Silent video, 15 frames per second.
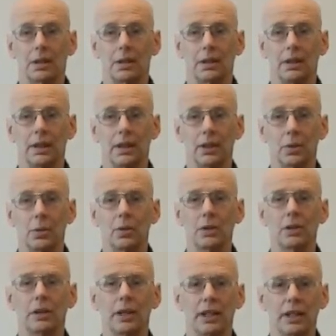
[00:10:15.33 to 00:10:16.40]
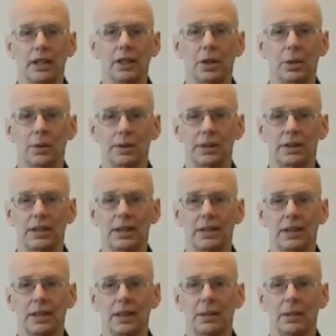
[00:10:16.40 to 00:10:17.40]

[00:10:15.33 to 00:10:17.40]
the cornered ego is sending